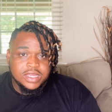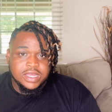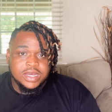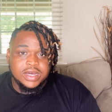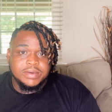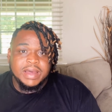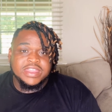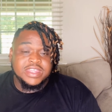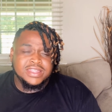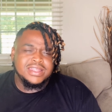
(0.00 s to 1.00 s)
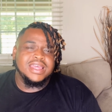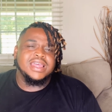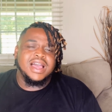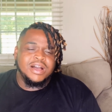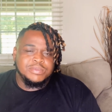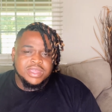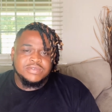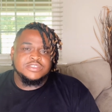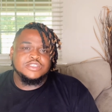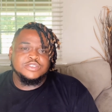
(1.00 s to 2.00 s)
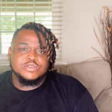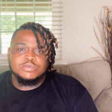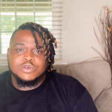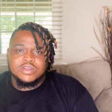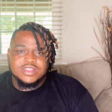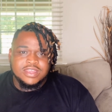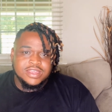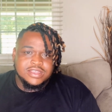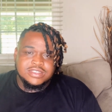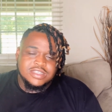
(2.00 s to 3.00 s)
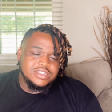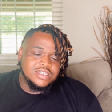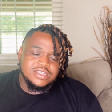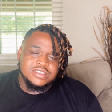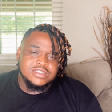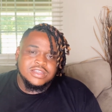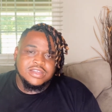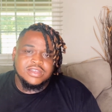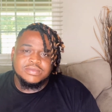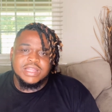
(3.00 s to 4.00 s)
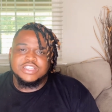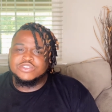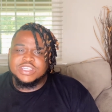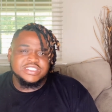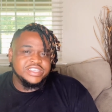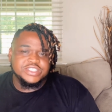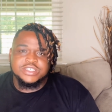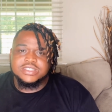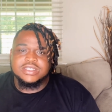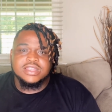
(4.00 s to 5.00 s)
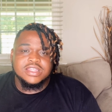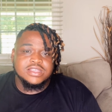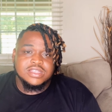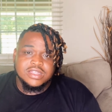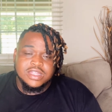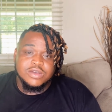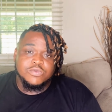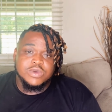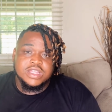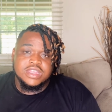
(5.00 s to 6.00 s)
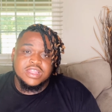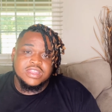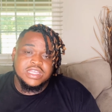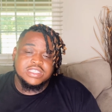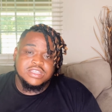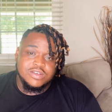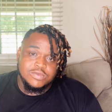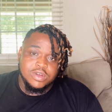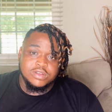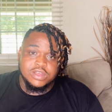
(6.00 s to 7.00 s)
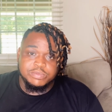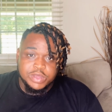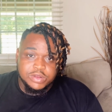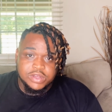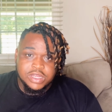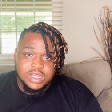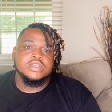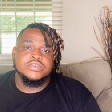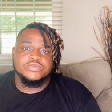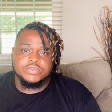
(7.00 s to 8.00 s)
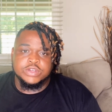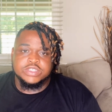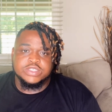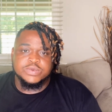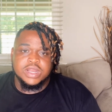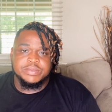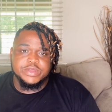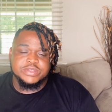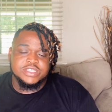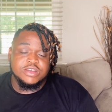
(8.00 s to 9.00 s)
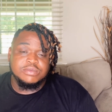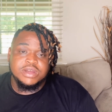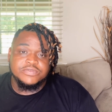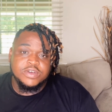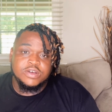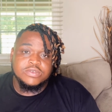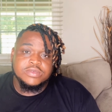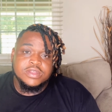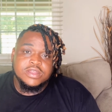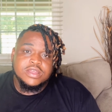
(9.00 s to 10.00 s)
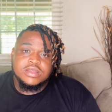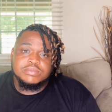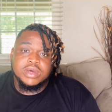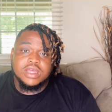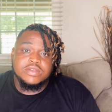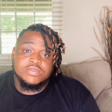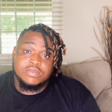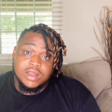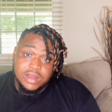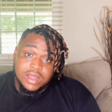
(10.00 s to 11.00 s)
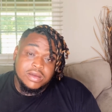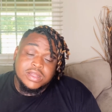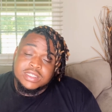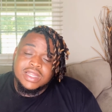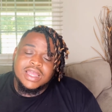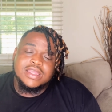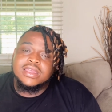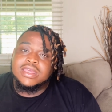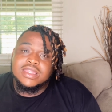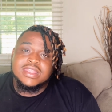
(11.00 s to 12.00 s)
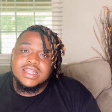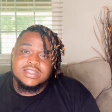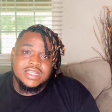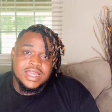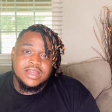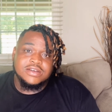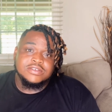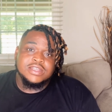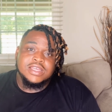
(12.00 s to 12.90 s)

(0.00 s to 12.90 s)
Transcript: Um, I think that I'll be able to do more things such as uh, like transitions and things like that with the software on the computer versus what I'm using on my phone. But for right now, until I can get that down,